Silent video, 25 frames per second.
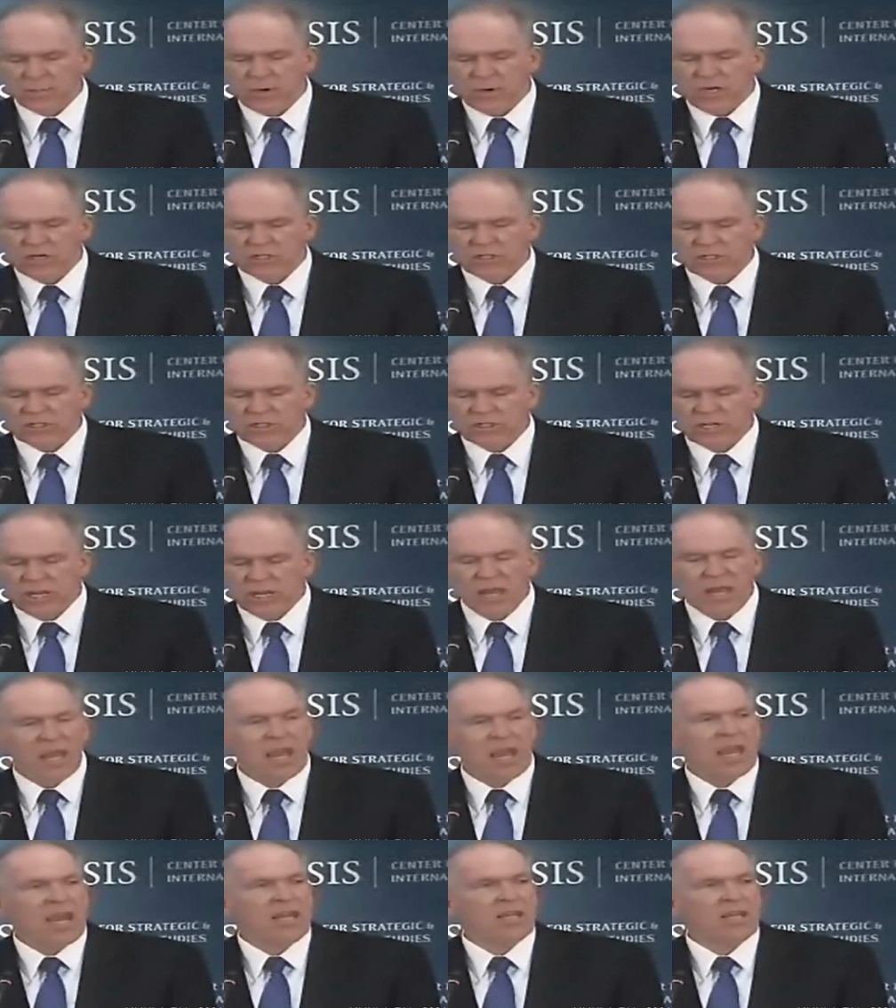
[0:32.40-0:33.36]
operations,
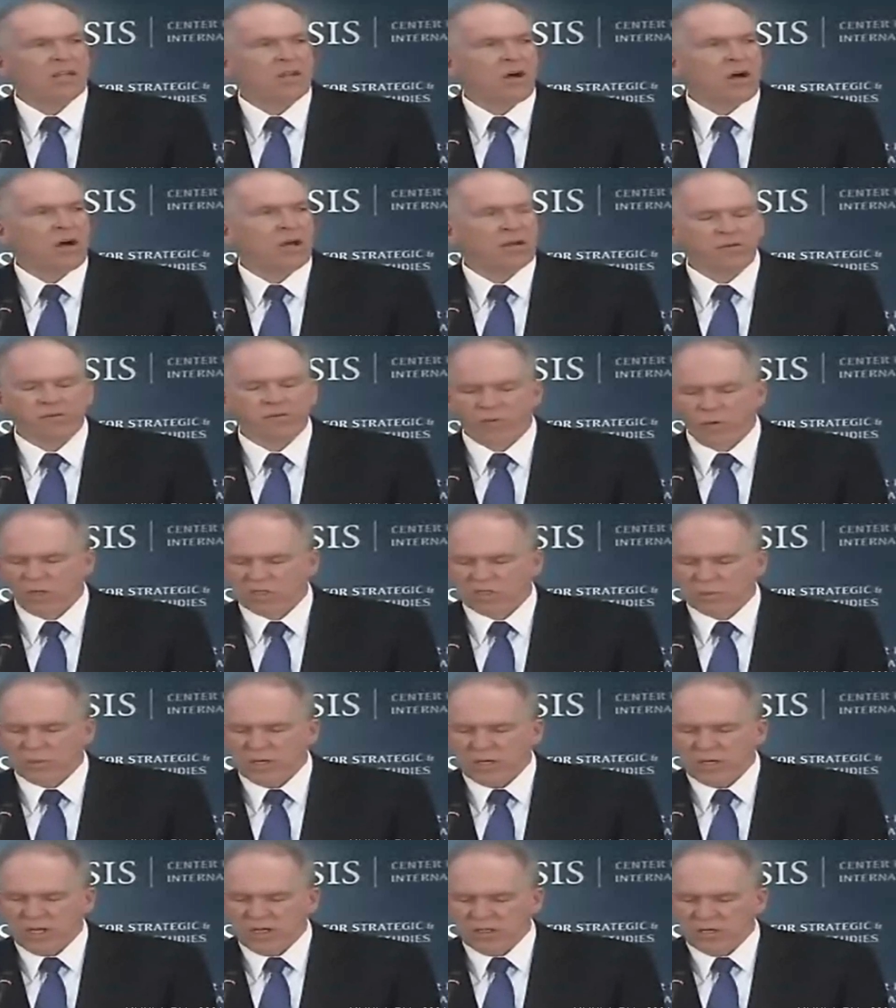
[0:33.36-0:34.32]
and law
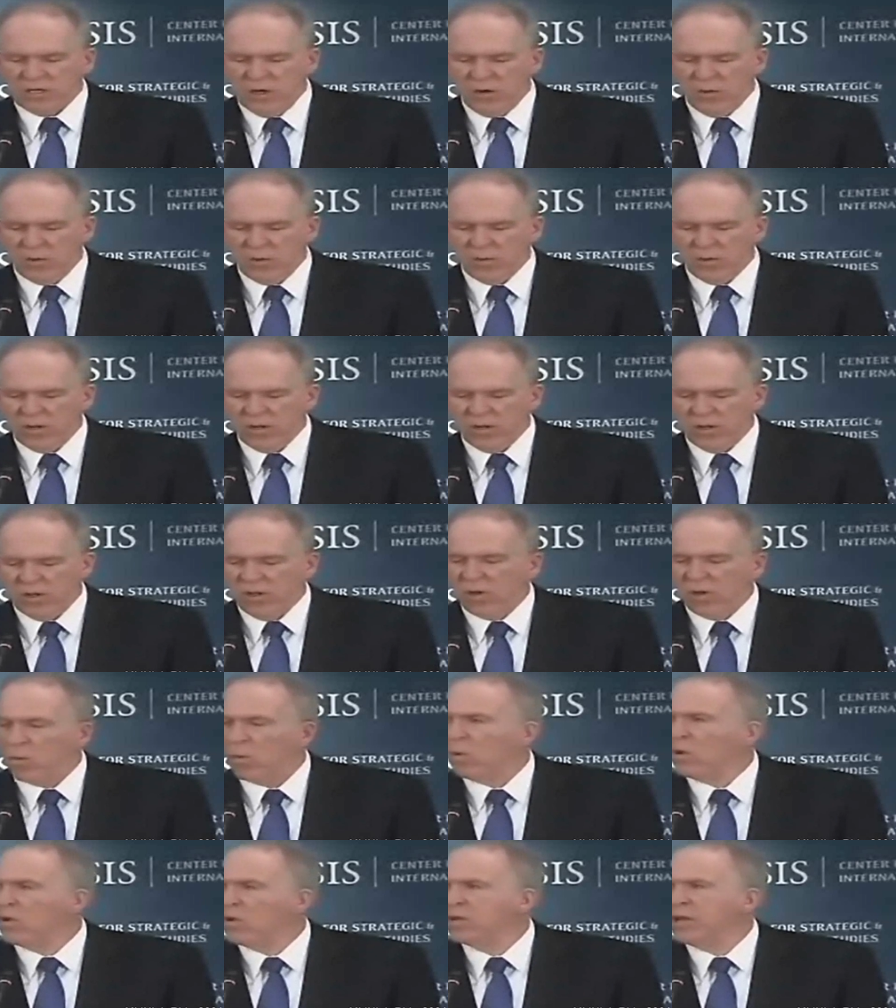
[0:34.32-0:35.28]
enforcement alone
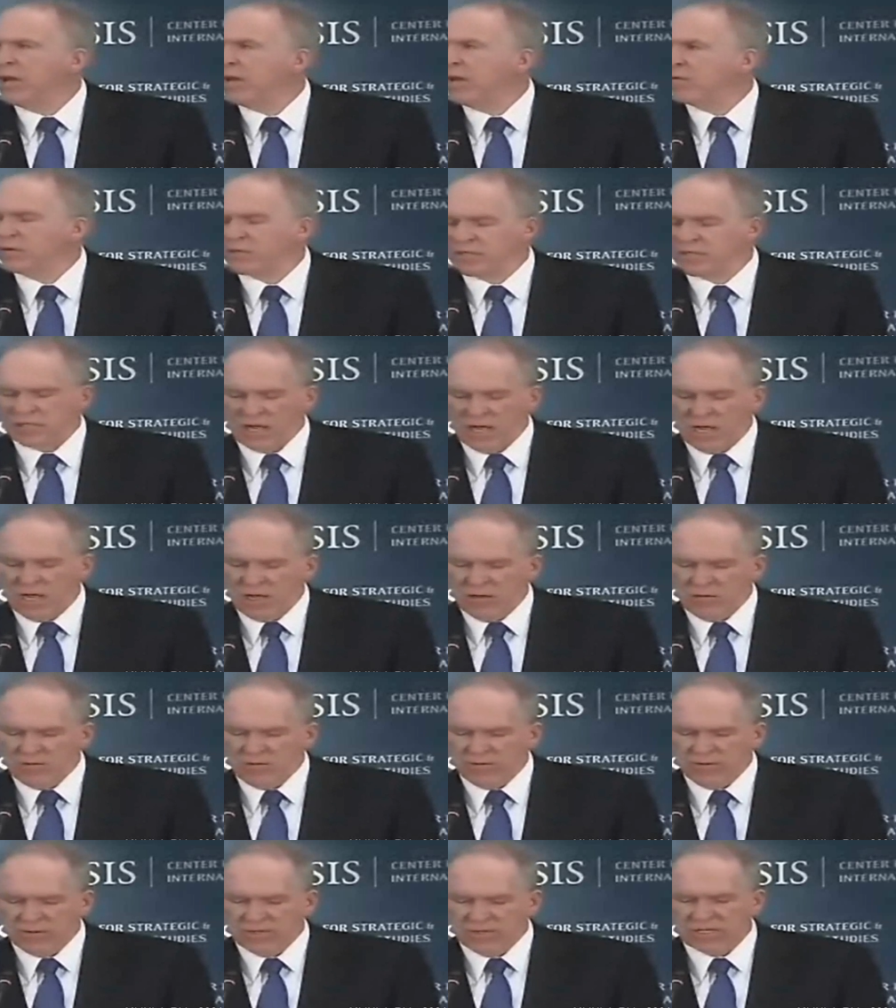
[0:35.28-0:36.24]
will never
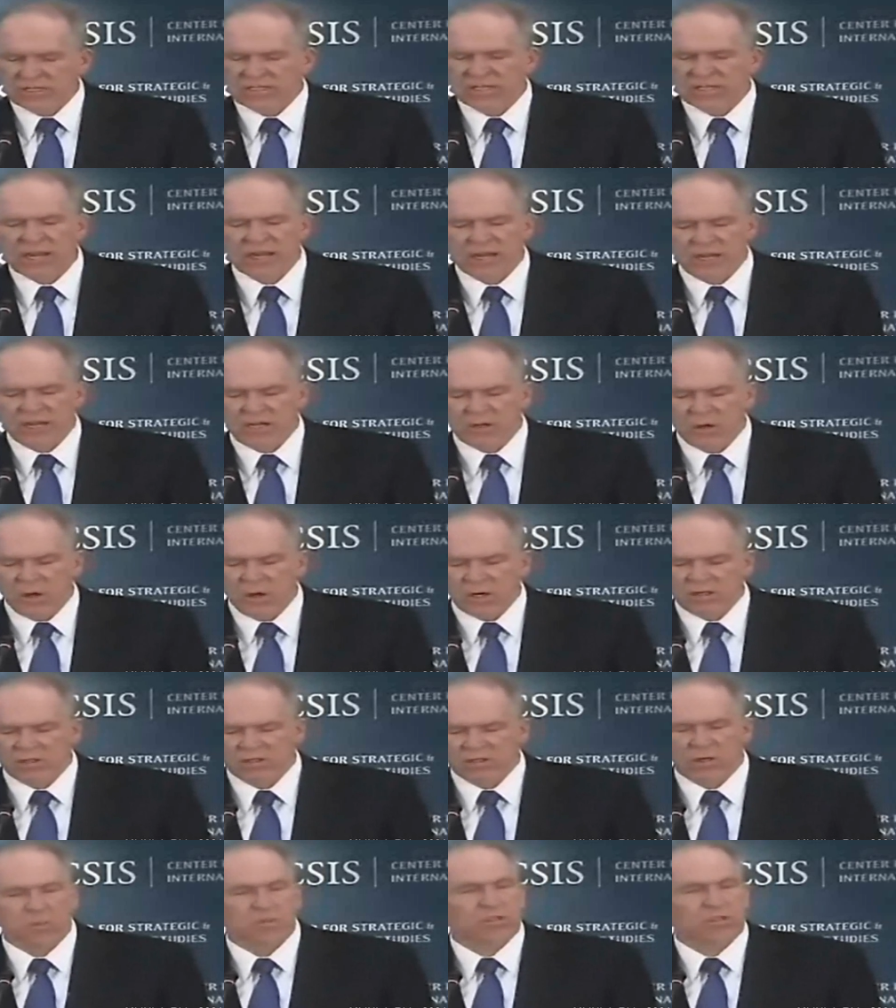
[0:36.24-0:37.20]
solve the second
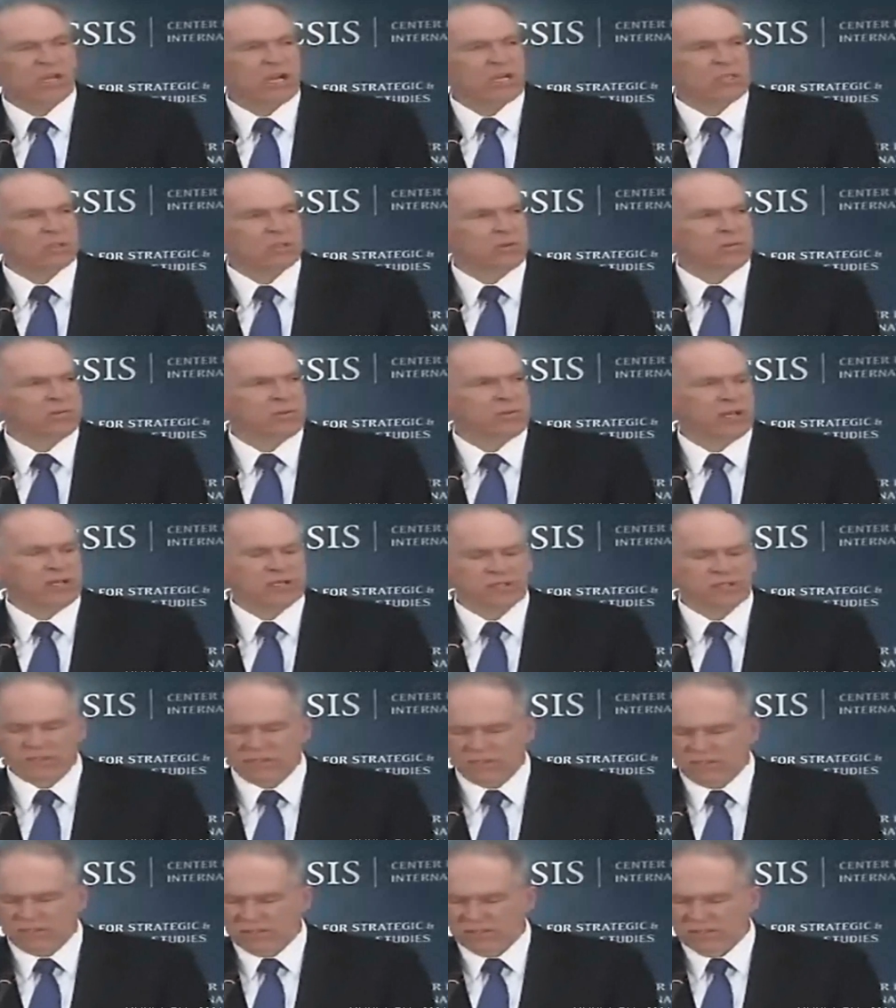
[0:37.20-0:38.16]
longer-term challenge we
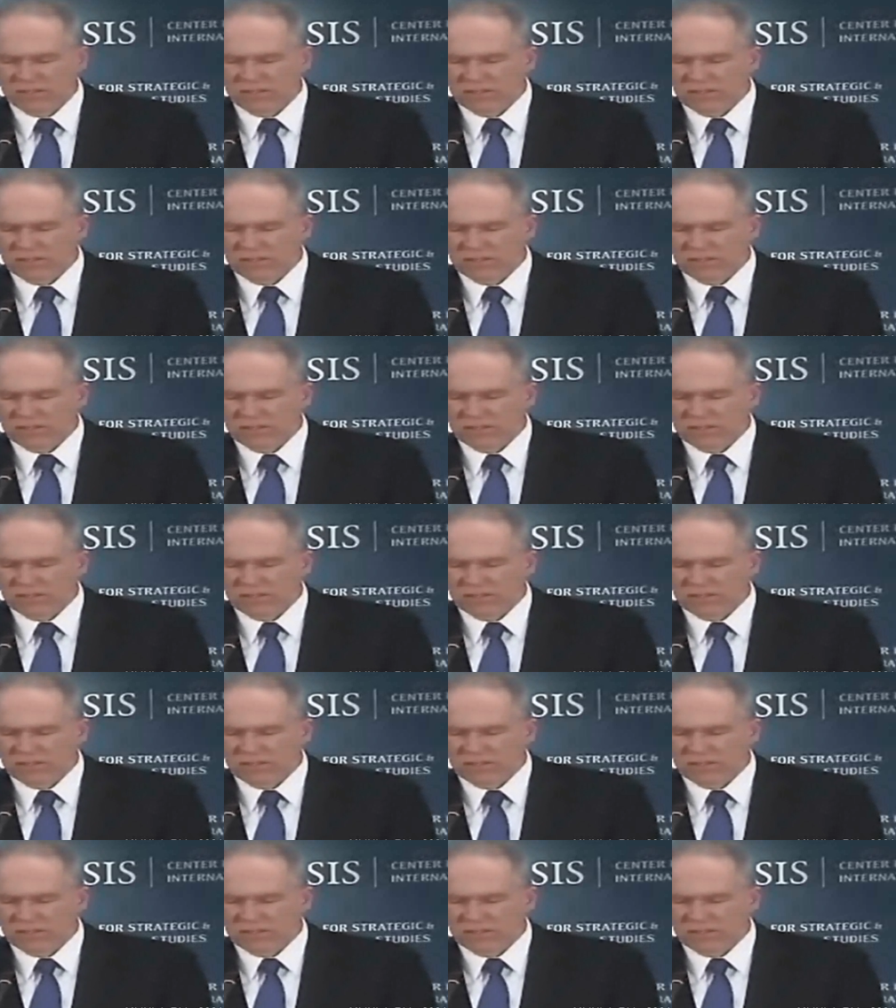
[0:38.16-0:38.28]
face.